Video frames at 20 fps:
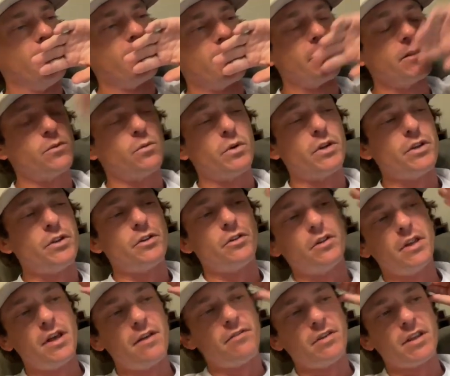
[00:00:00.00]
because when you're
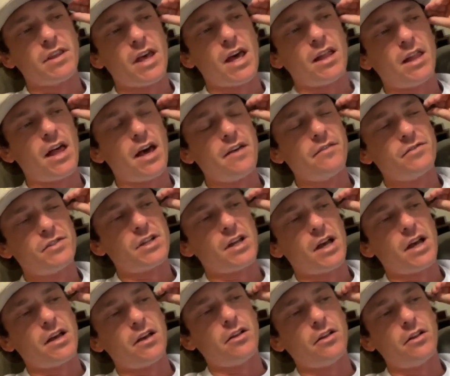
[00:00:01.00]
living that
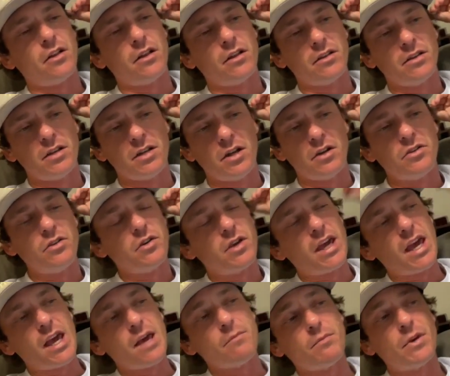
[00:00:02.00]
lifestyle you know you
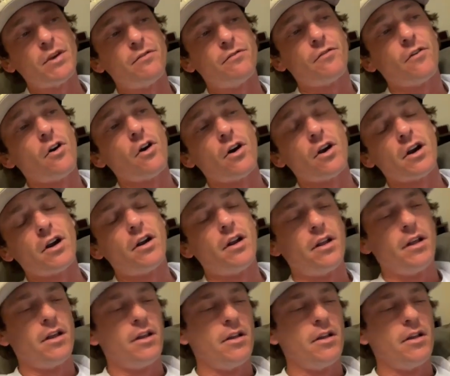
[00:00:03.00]
can't be far